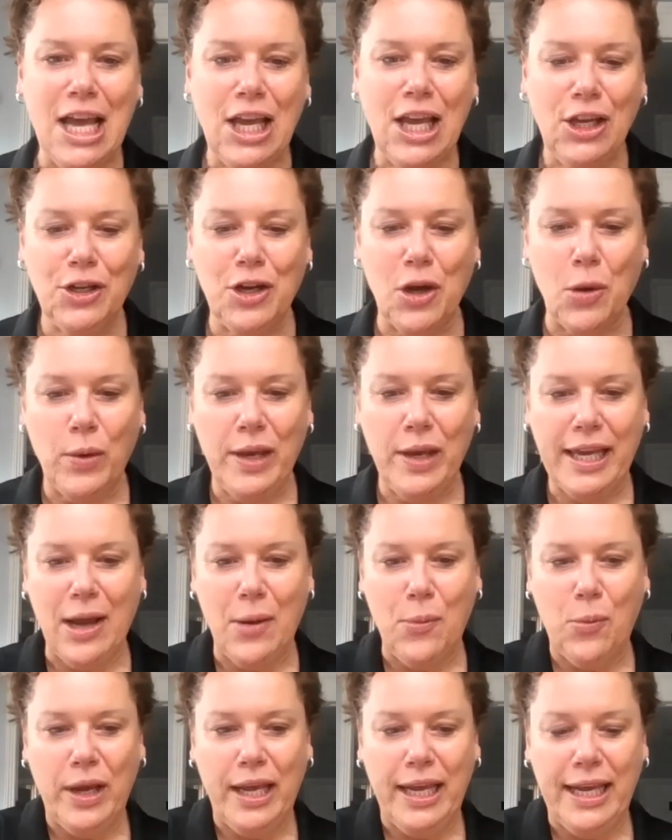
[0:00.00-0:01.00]

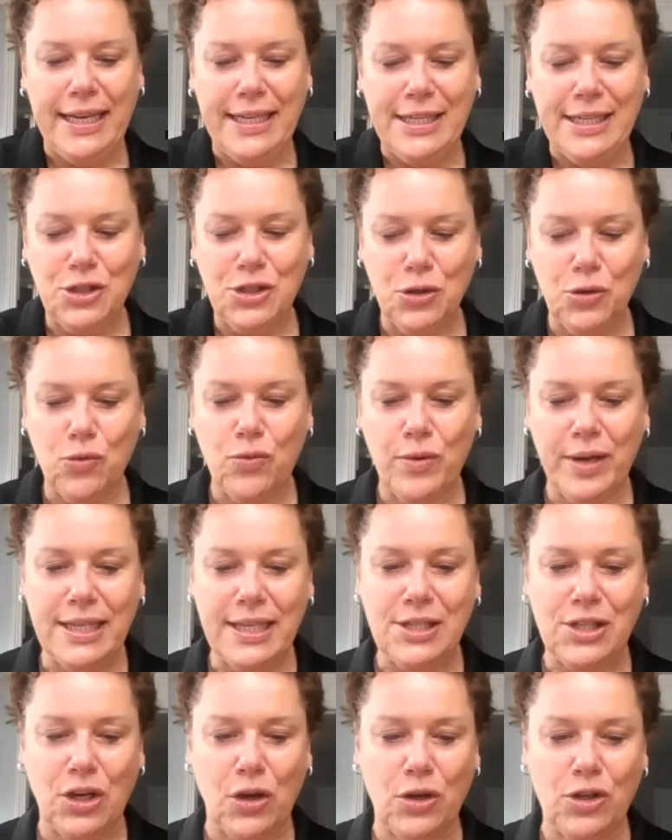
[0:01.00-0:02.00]
we do
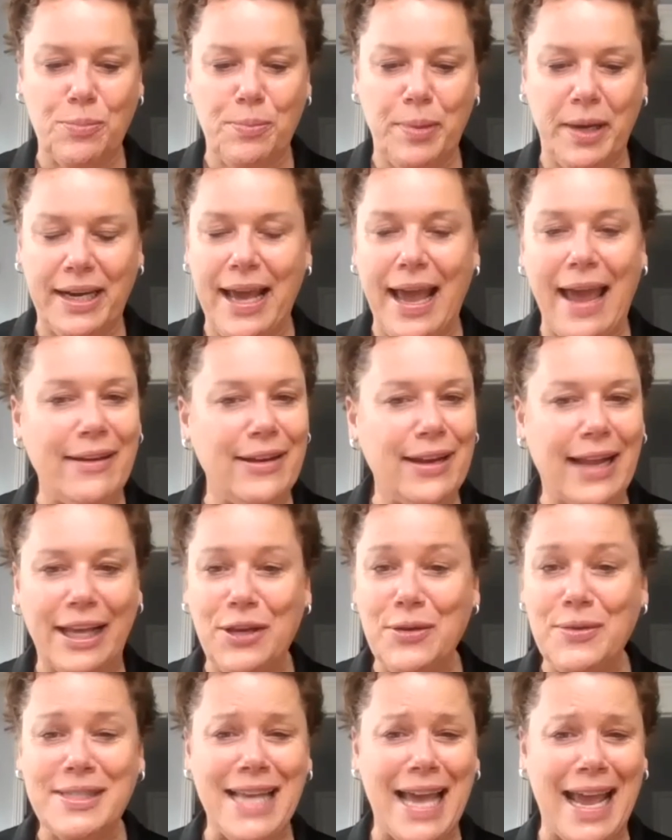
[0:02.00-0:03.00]
research, but like
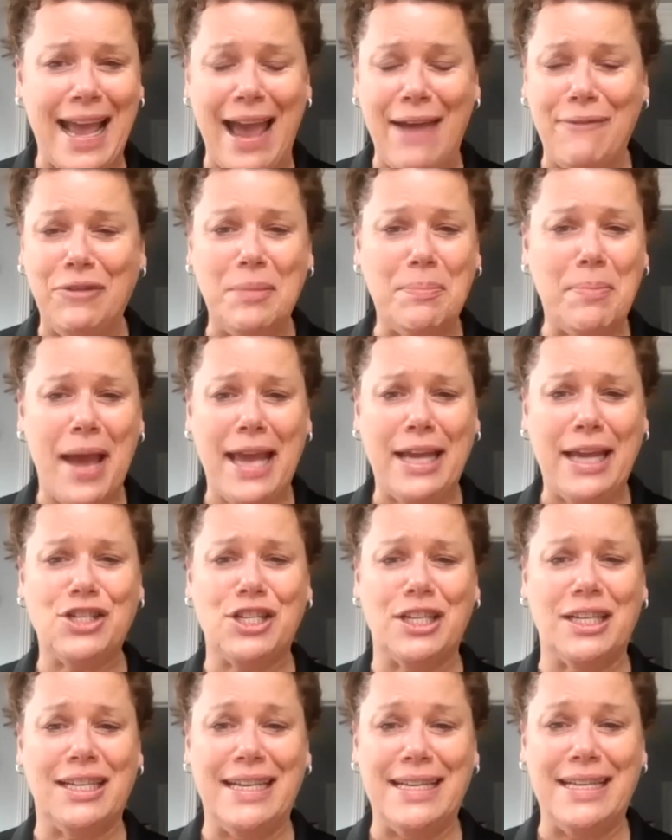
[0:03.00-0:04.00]
you say, every
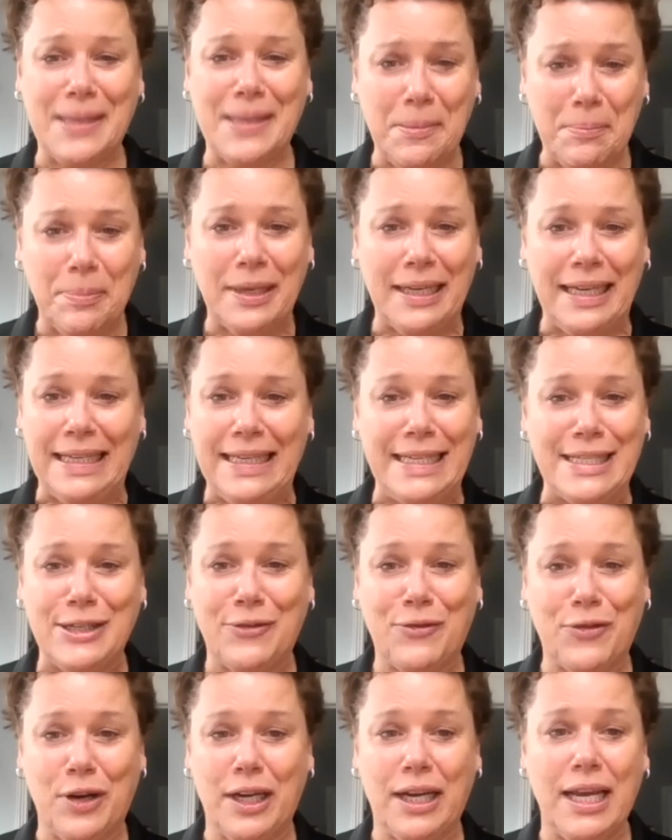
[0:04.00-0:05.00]
patient is completely
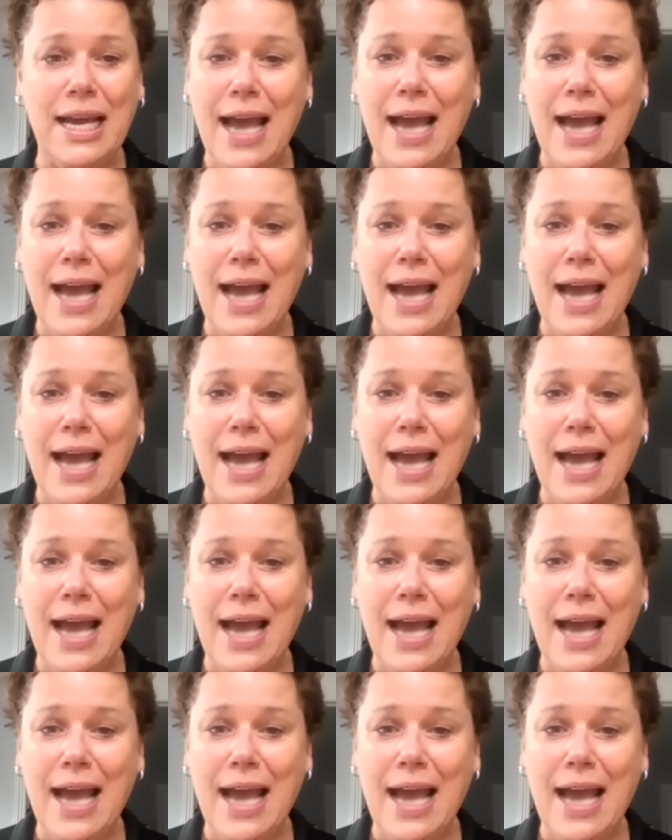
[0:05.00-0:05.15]
different.